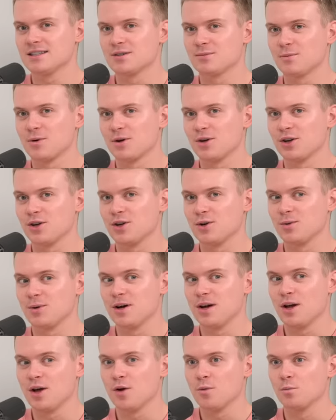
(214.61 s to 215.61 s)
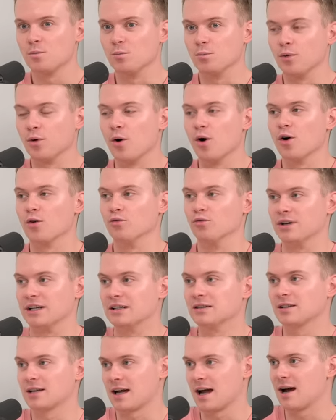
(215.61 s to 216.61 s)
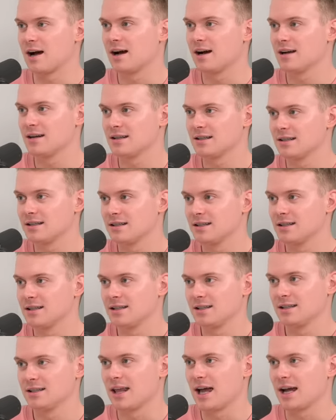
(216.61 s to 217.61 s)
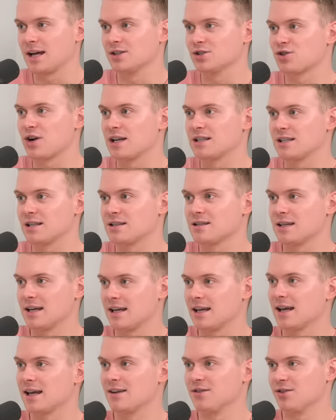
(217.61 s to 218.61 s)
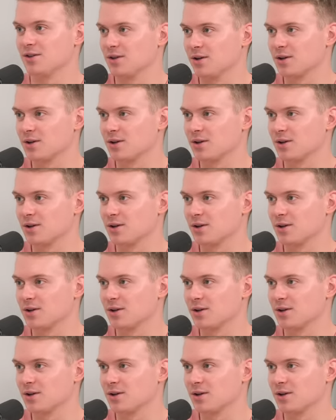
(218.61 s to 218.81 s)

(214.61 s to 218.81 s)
someone who brought a real cat, like, and tried to sneak it in their